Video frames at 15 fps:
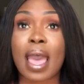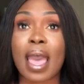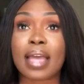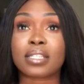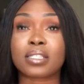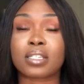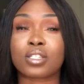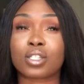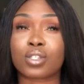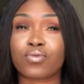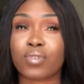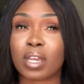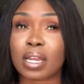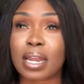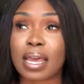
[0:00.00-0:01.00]
and to just
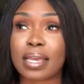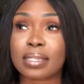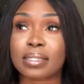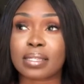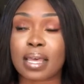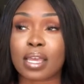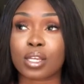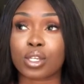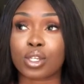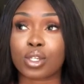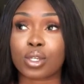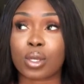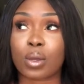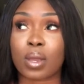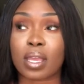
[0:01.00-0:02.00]
realize that
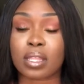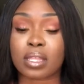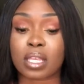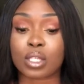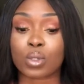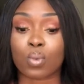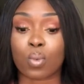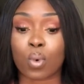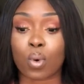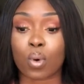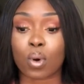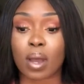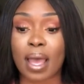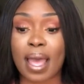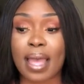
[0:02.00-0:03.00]
in this
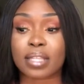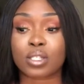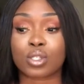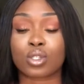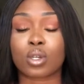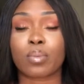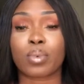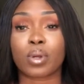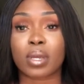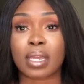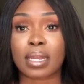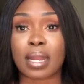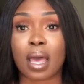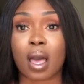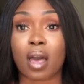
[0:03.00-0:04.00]
walk I had to stop
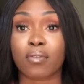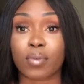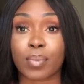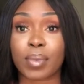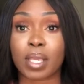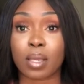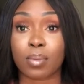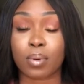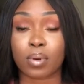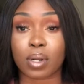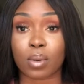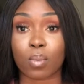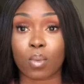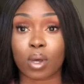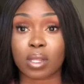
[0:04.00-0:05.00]
looking at other people
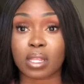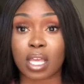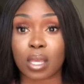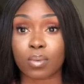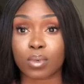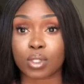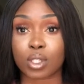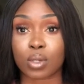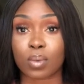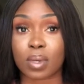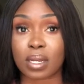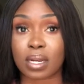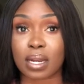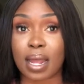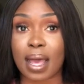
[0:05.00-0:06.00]
and what they were
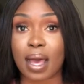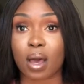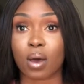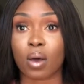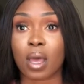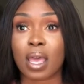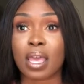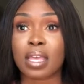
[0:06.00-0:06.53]
doing and how